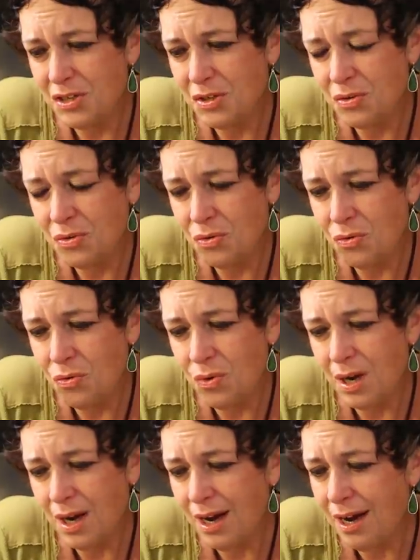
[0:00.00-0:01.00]

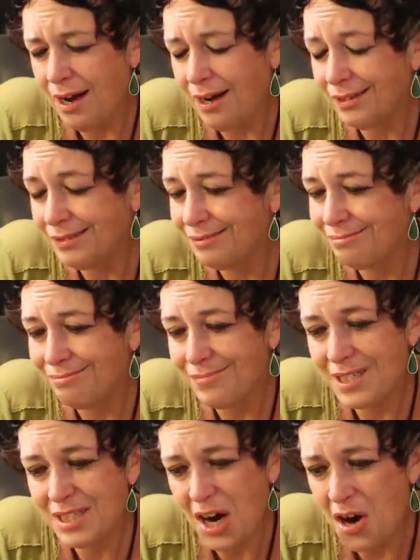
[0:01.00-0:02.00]
to uh,
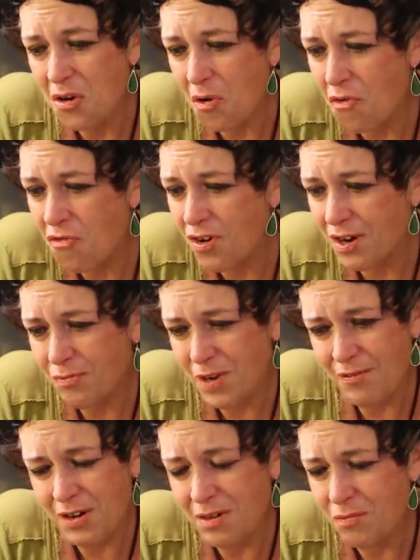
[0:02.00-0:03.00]
start over. We
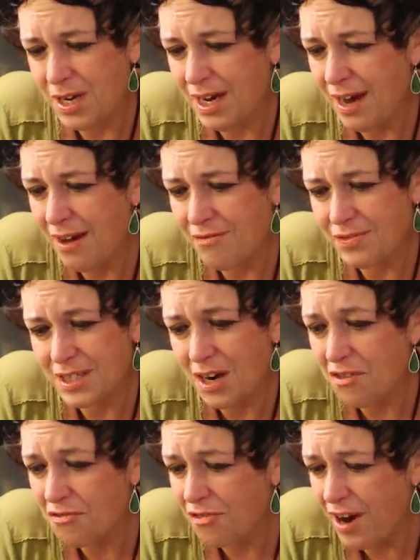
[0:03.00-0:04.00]
have a, we have
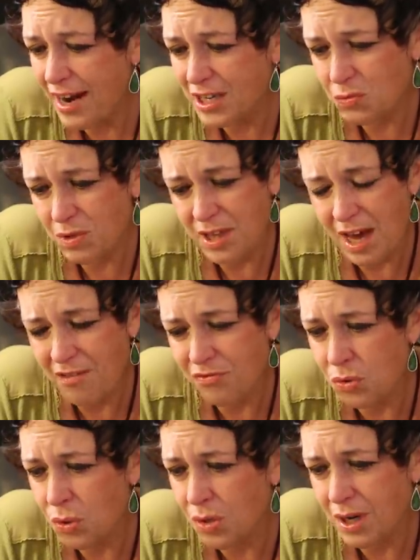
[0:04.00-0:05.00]
start fresh with that
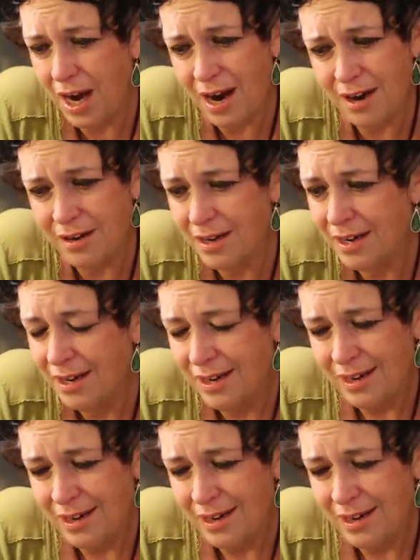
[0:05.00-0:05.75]
Fool card.